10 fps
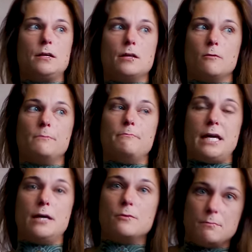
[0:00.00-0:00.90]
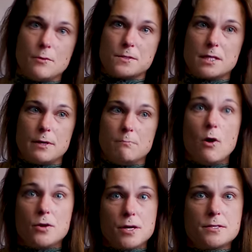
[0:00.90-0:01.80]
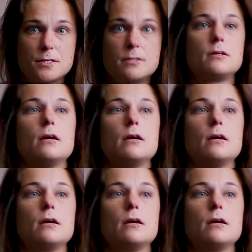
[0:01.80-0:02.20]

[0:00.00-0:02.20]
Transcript: You know, me, it would mostly be motors,